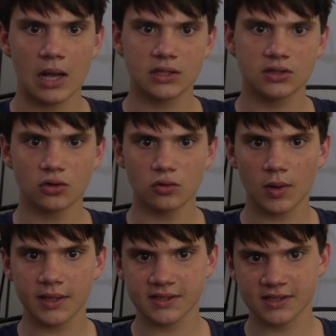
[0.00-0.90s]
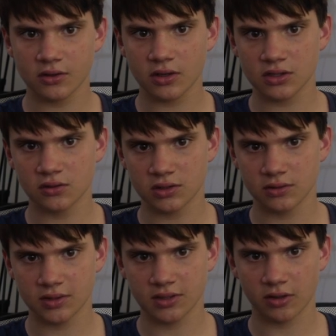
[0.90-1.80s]
Score 1 is 0, score
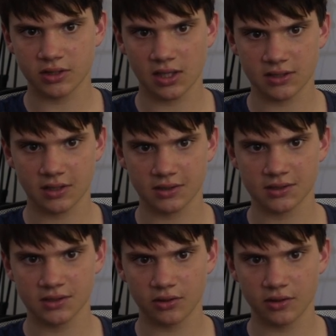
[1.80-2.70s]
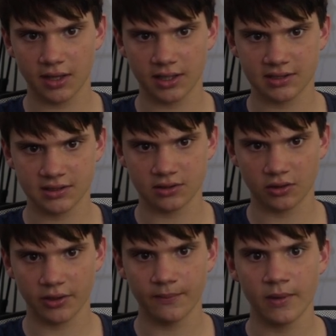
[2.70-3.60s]
2 is 0, char select is 0, x is
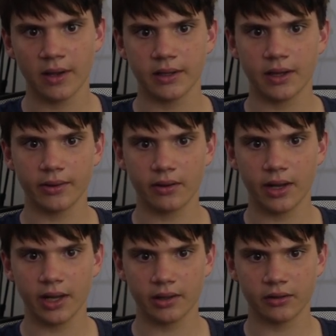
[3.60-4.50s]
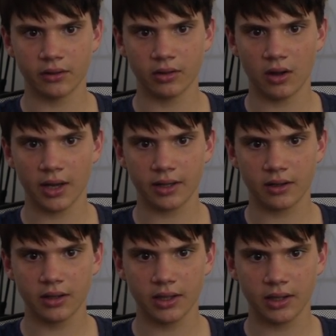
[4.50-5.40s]
0. Now we go ahead and line
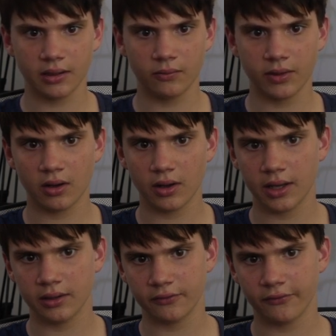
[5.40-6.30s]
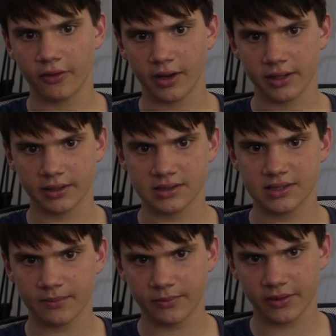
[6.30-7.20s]
clear. We go ahead and define
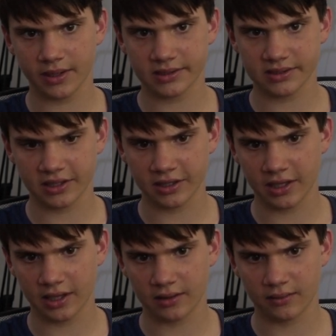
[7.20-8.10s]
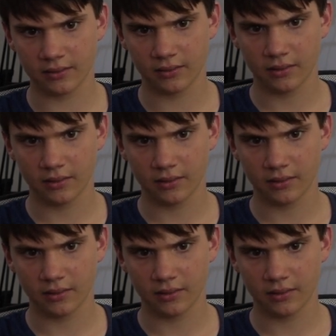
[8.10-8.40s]
some things again.